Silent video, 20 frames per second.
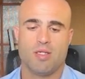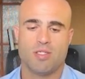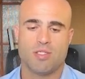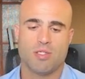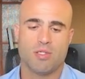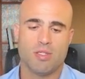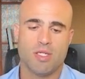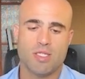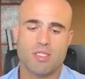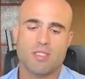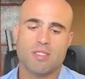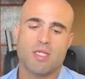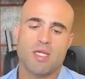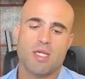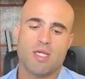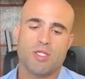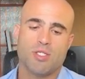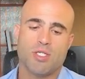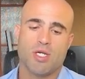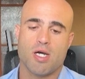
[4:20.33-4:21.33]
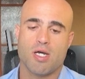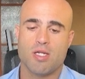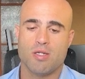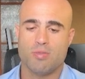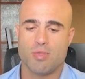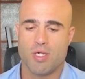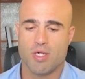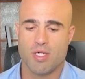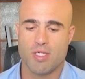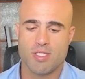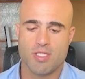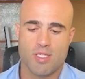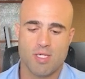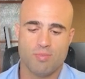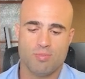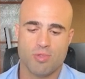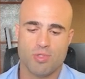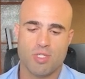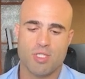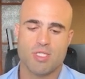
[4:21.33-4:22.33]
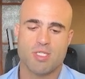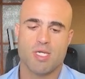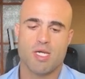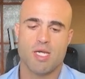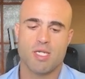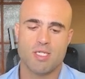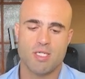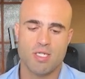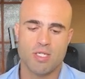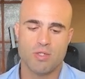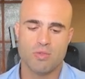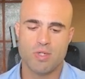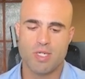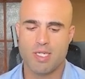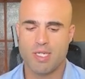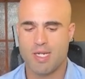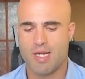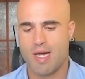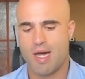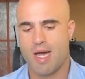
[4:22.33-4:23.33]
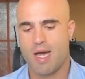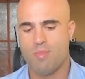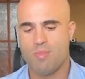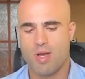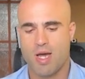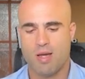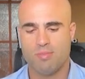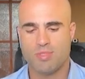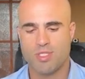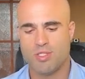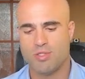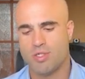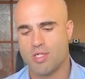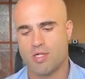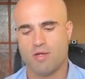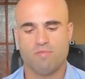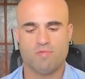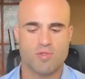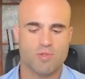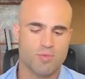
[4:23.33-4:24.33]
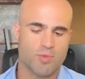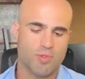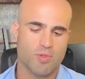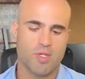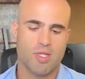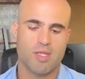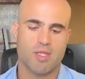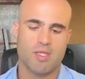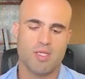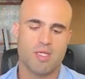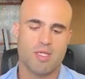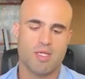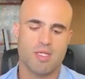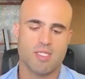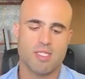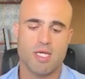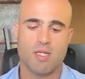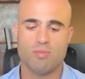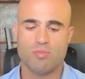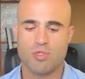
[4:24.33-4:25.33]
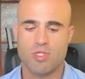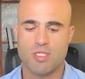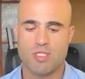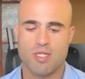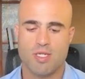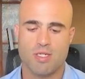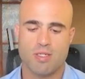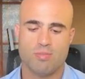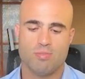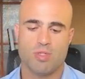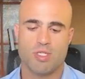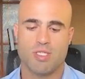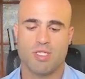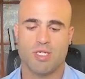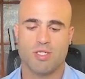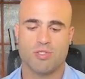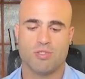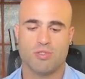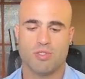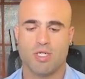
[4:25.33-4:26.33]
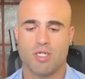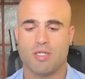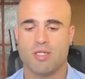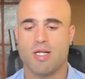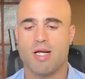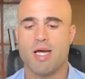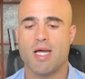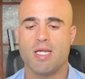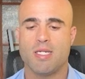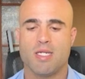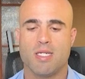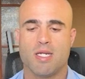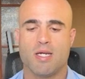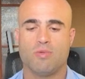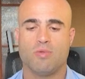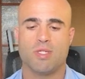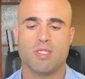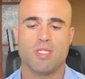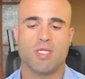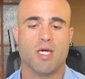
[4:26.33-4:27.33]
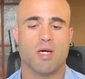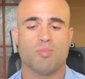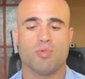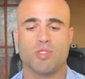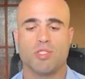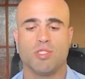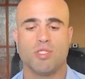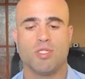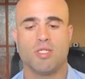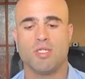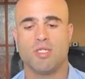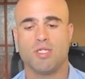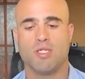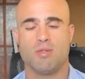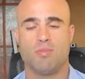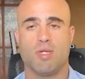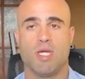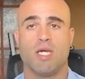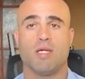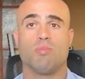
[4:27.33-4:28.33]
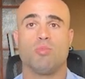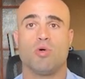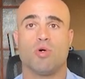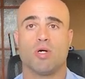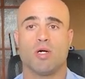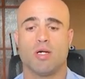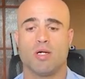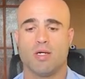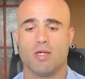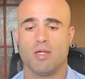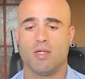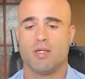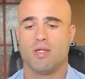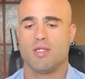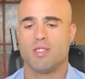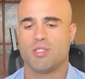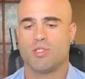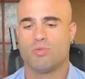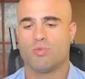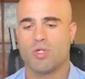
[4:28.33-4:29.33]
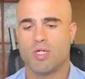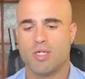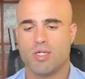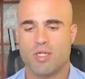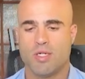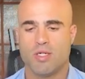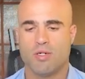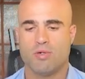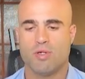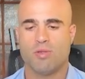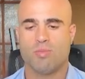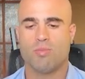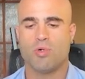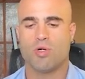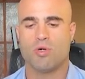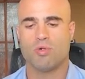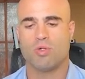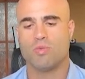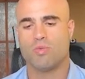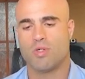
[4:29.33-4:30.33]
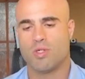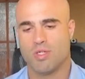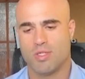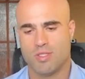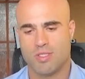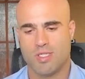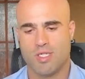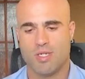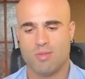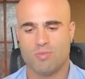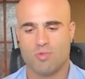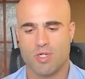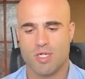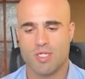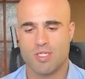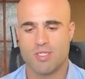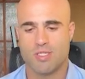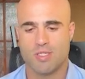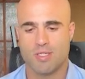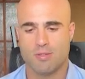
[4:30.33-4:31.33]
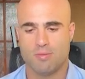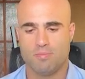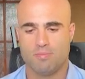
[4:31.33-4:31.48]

So let's say John and Mary Sample decide, you know what, I'm still comfortable with the 10% potential decline and I want the opportunity to make more. So we're going to go with more reward, same risk.